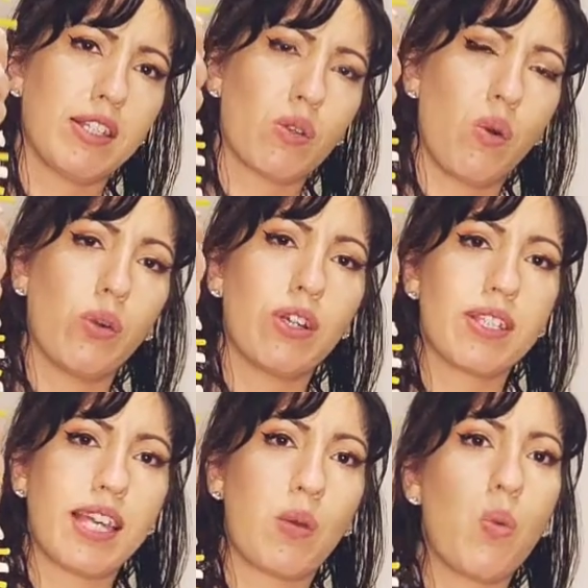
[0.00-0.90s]
core is
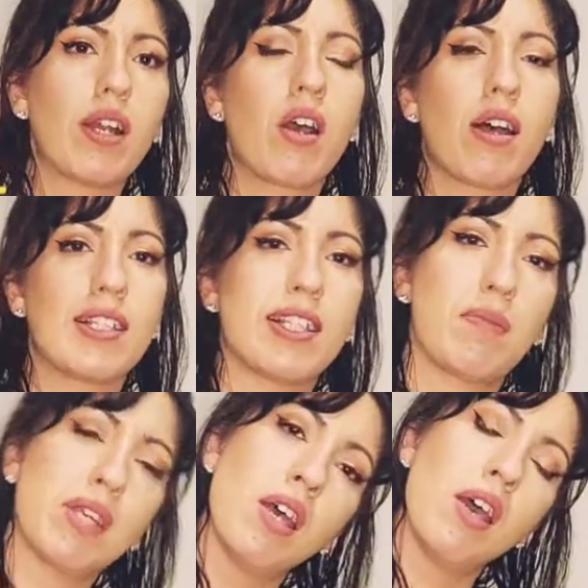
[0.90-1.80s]
like one
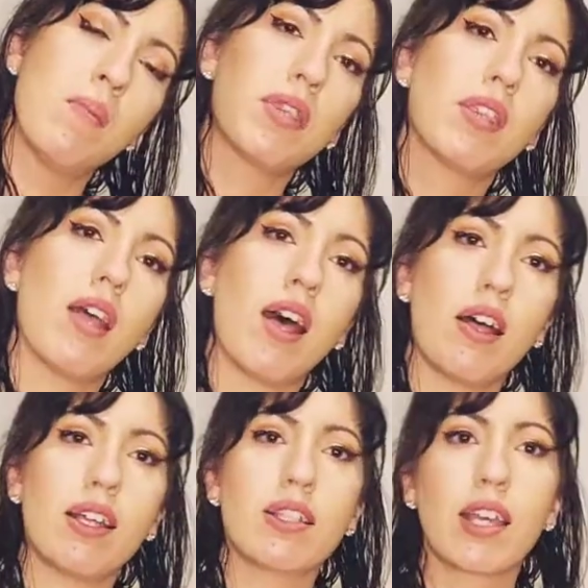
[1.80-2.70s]
concept, but
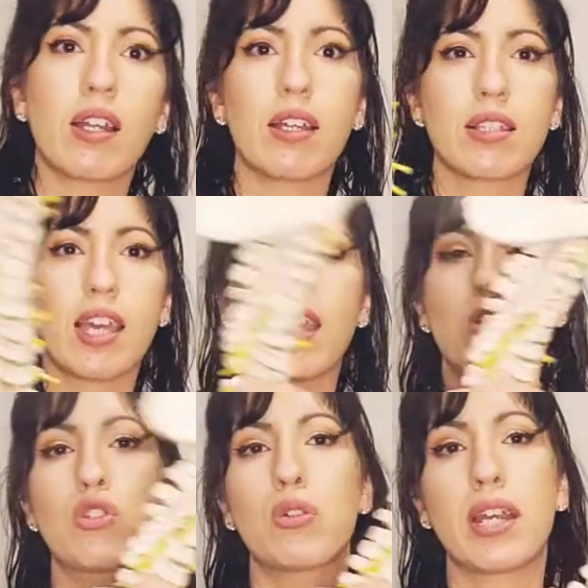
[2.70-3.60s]
it's kind of like saying
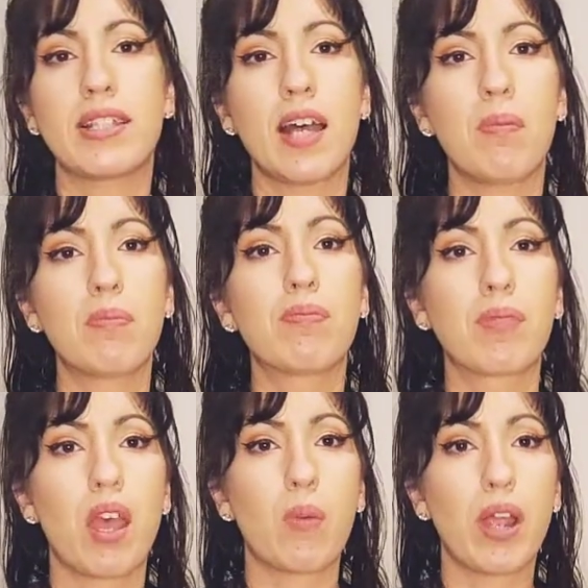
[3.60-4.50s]
tricep,
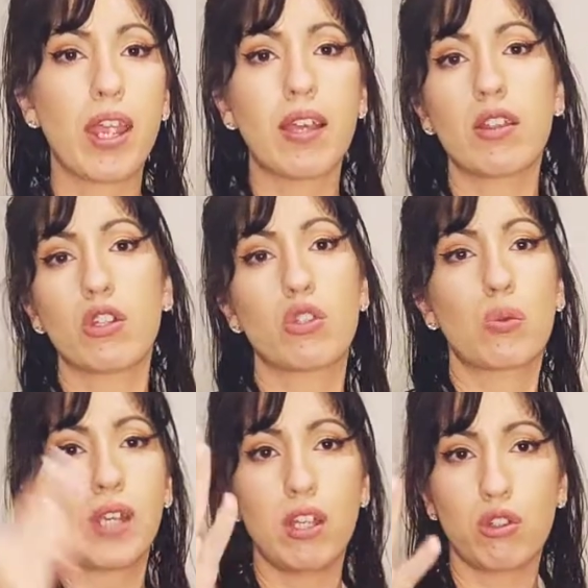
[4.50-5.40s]
right? There's
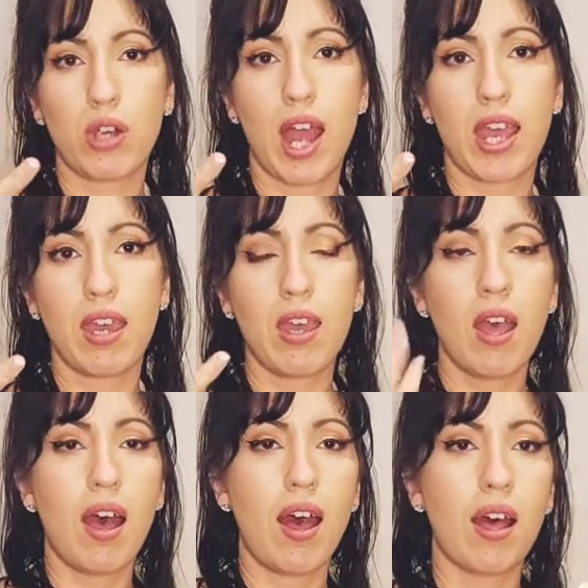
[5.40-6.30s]
three, tri.
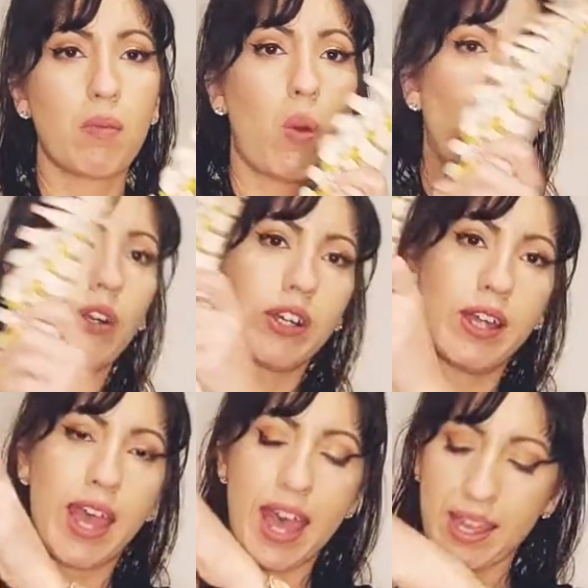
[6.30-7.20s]
Core
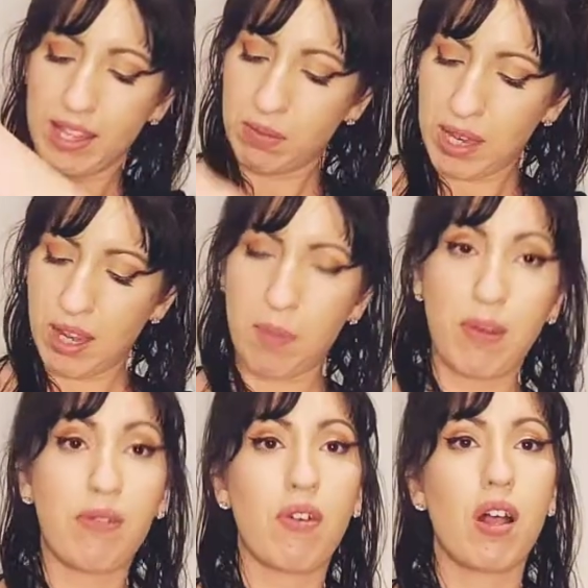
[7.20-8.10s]
is made up
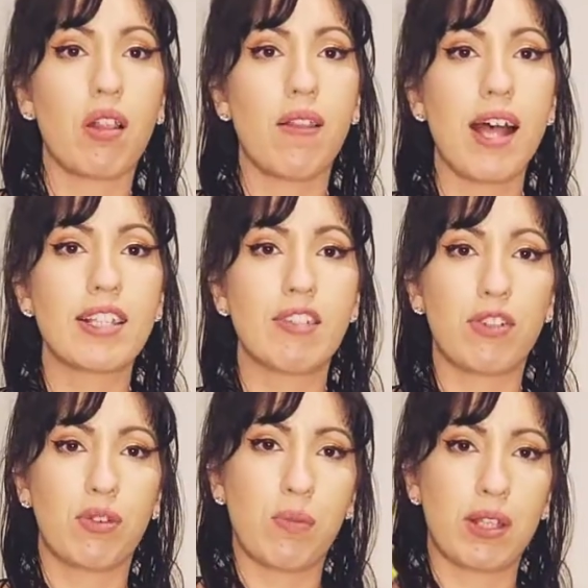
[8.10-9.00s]
of lots of
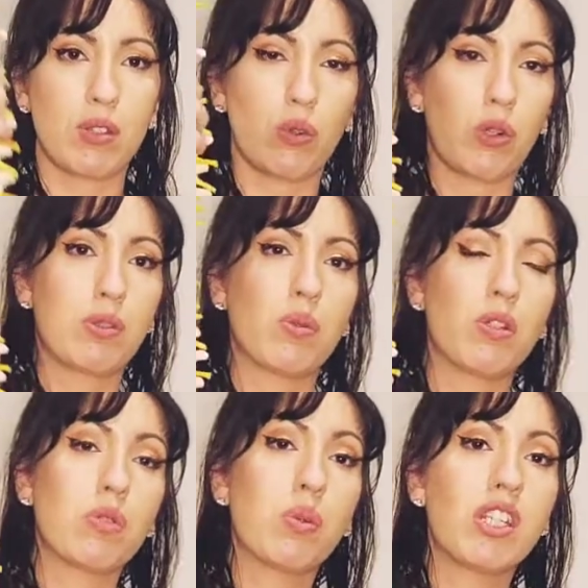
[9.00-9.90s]
different muscle groups, and
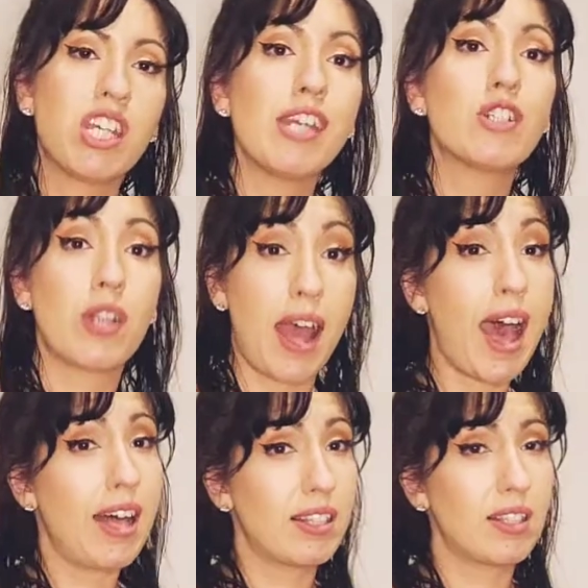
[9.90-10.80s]
we teach it
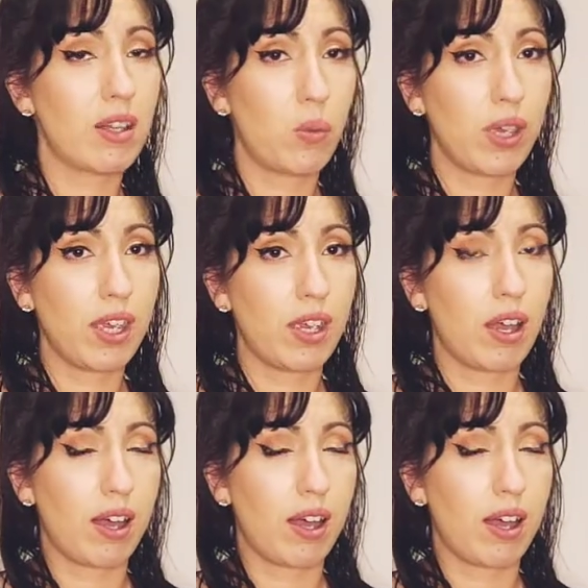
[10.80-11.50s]
as we